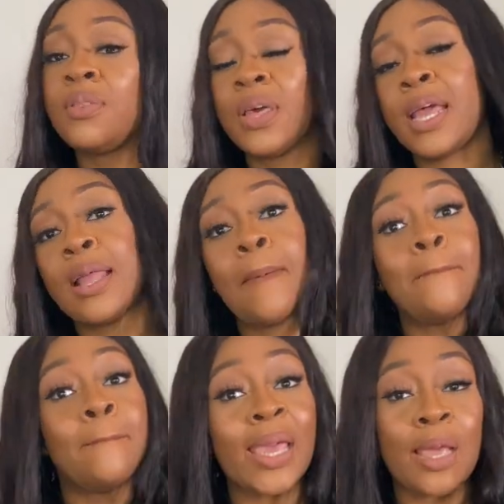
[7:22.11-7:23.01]
then
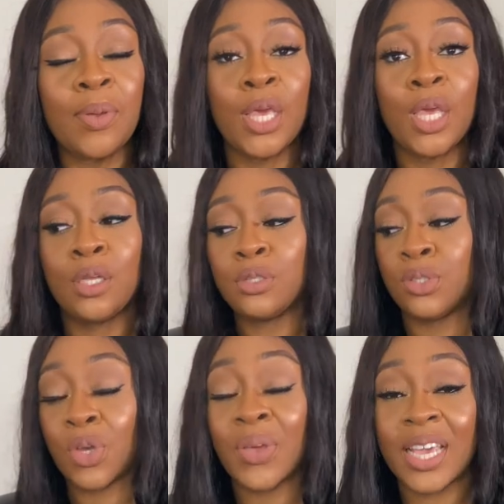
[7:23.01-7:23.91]
maybe
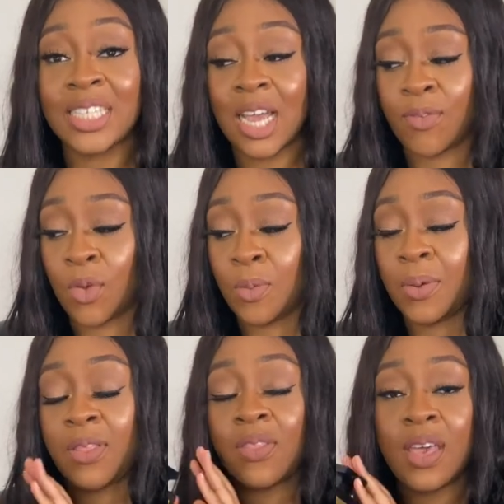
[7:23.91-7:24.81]
don't get Shaghaf Oud,
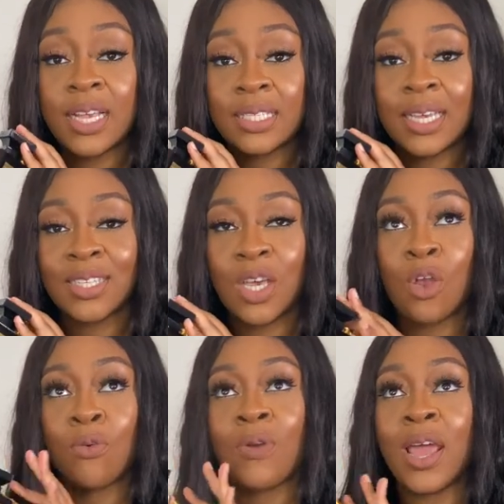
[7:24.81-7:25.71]
but this is a
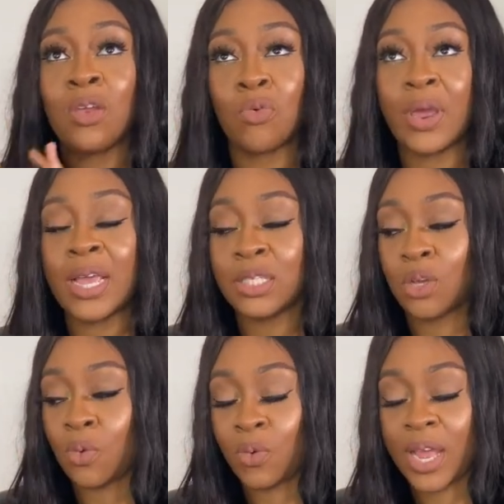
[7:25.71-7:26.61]
great, great,
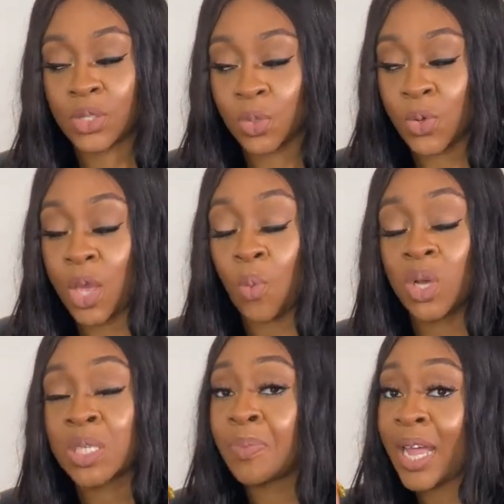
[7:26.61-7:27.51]
great oud. It
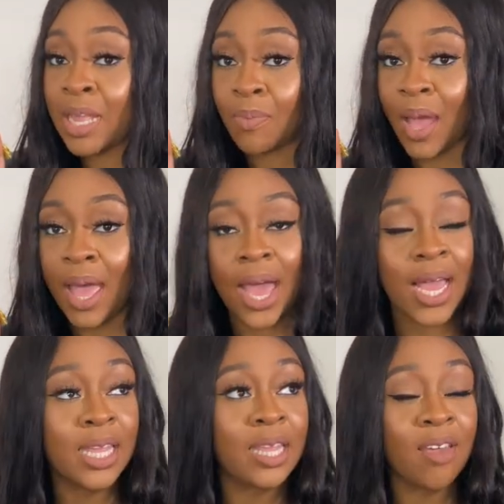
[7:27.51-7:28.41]
was a blind buy, I
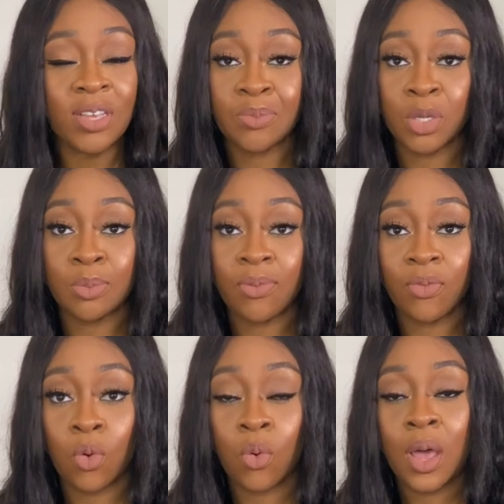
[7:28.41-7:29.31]
had never smelled it
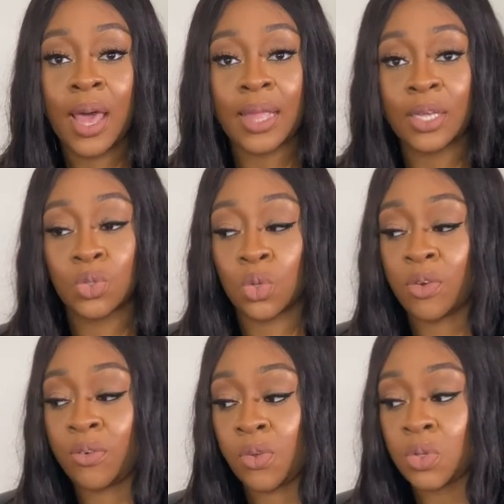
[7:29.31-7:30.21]
before, and I saw
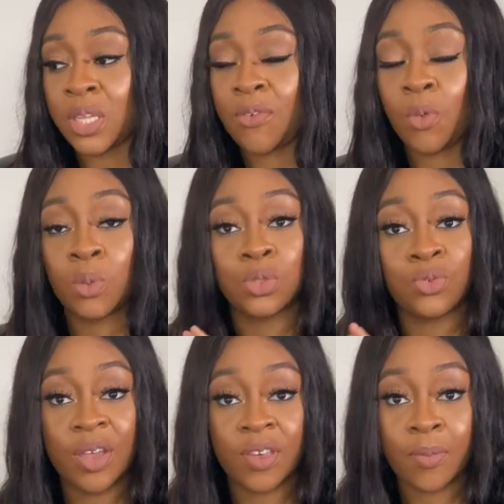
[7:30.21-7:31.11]
the reviews and everyone was
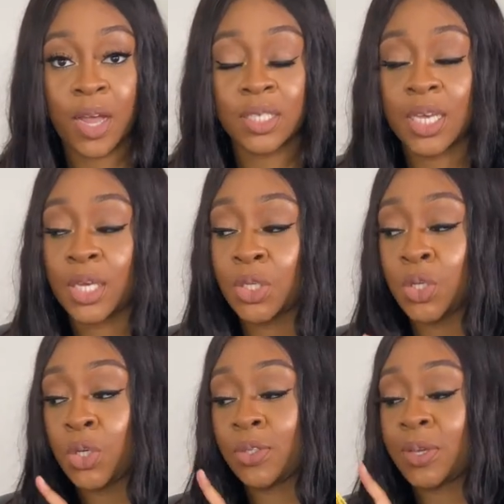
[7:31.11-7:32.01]
raving about it.
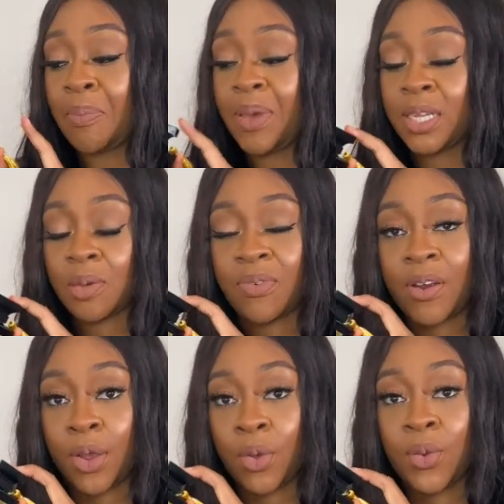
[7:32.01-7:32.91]
So I picked up
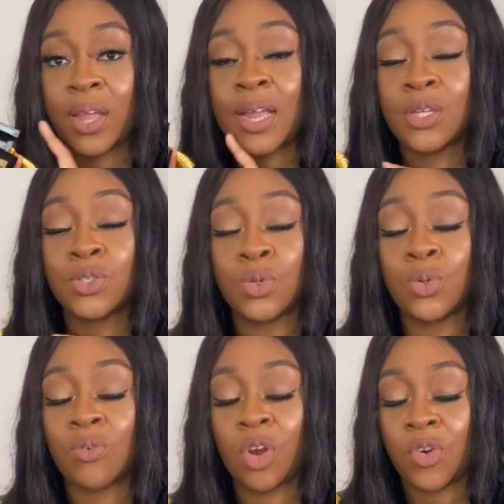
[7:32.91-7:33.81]
Faragood, Oud and I do
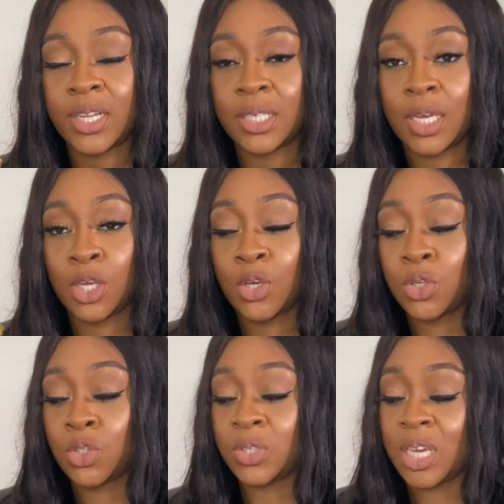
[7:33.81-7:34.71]
not regret it.
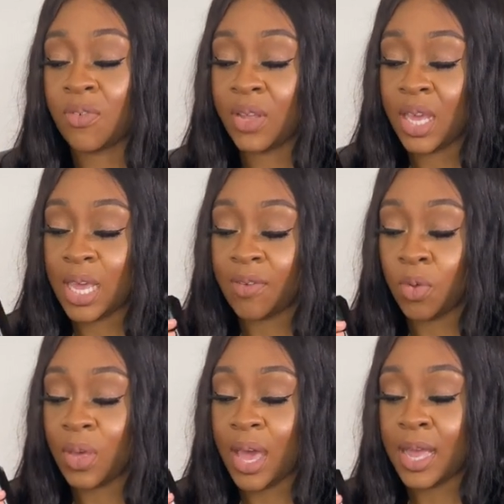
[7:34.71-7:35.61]
So definitely, if
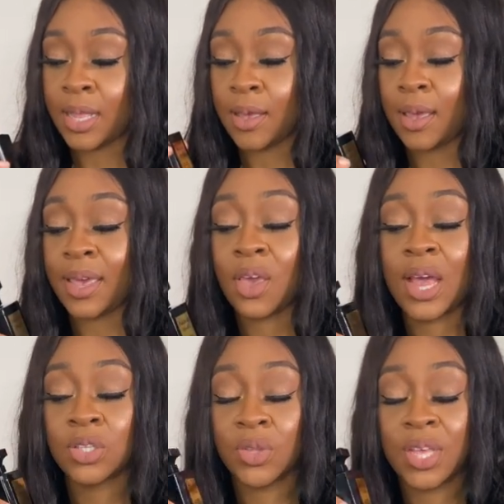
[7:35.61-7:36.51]
you can, get your
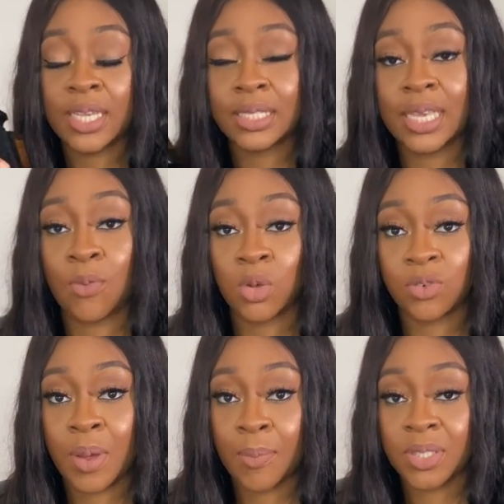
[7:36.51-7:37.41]
hands on this. It was
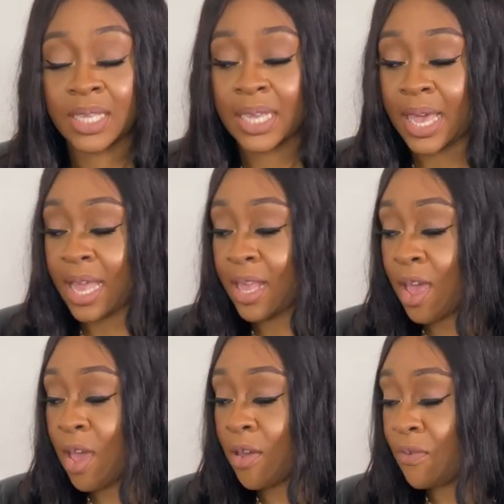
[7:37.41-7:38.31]
from Amazon again.
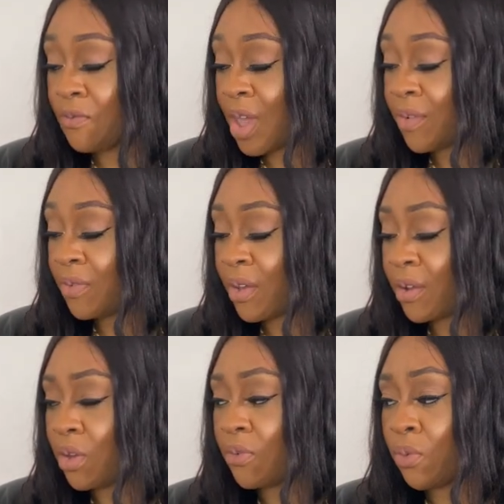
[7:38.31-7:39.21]
Very,
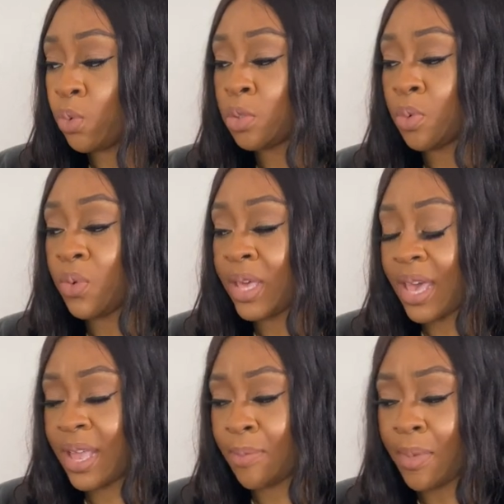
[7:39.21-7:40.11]
very affordable
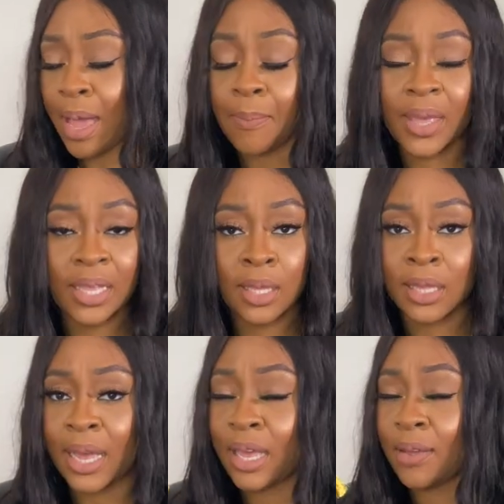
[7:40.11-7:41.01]
again, in my
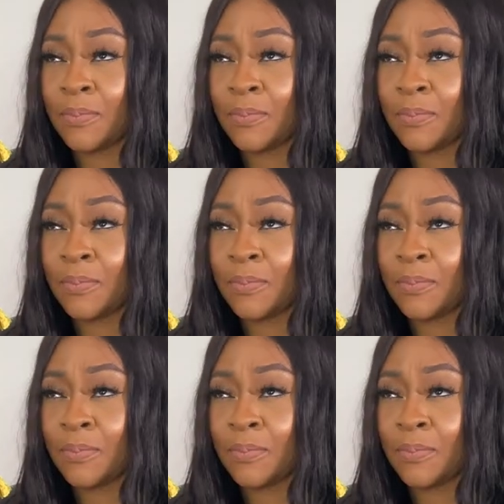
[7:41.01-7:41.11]
opinion, like